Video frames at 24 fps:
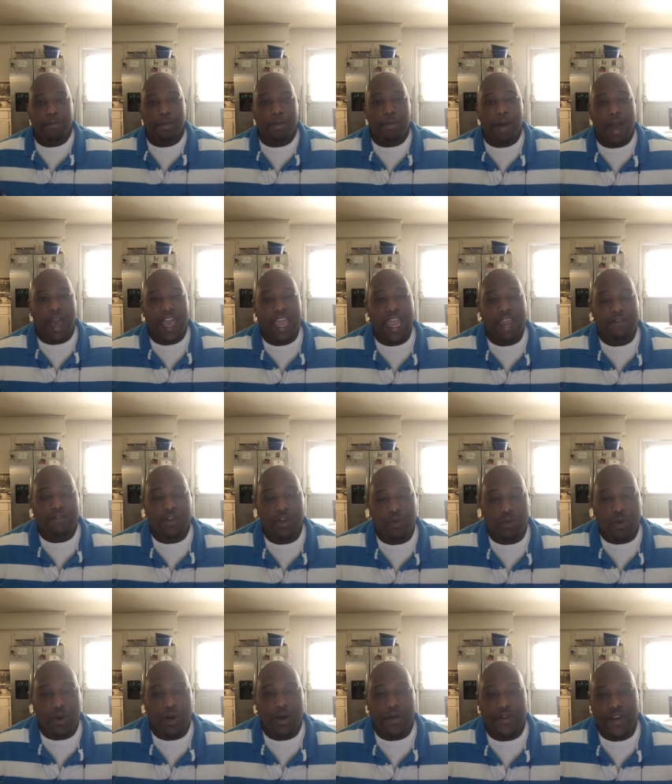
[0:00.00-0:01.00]
by every
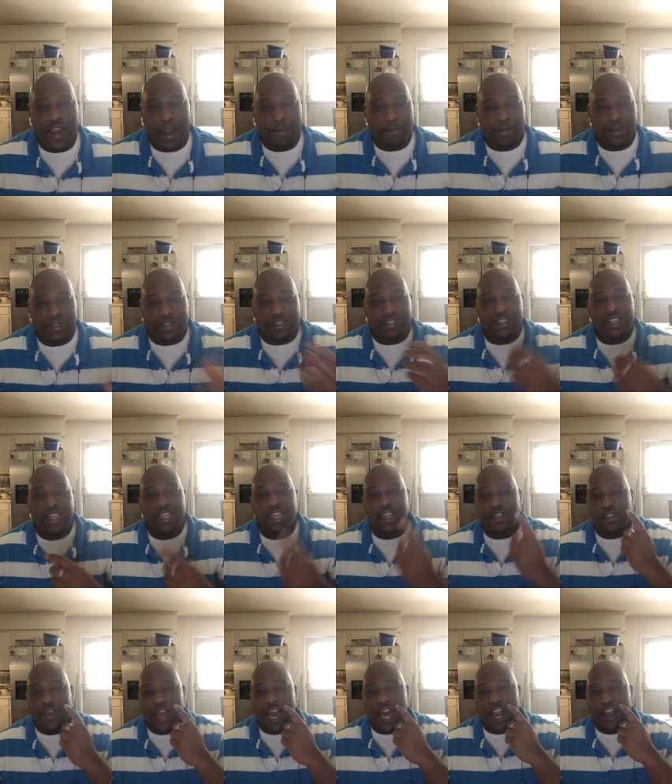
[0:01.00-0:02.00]
word that
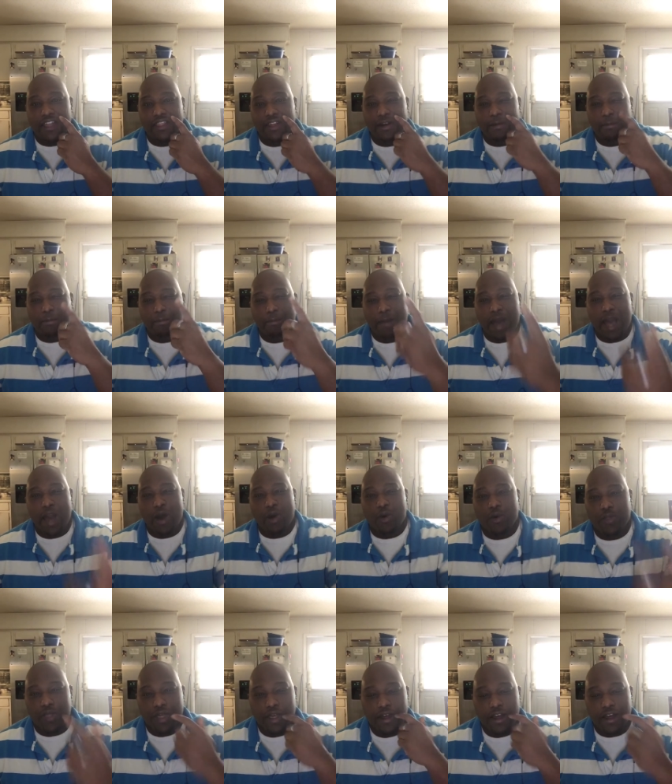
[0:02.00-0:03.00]
proceedeth out of the
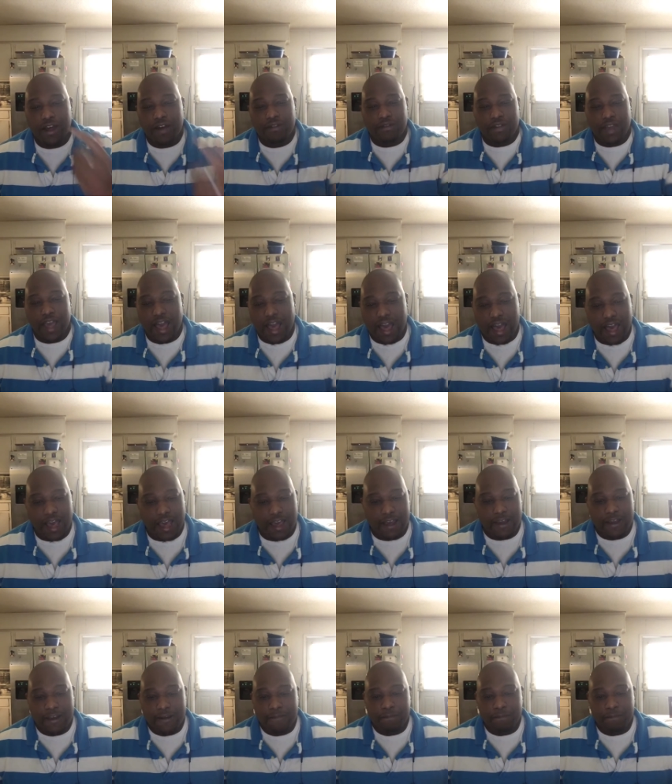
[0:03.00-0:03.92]
mouth of God.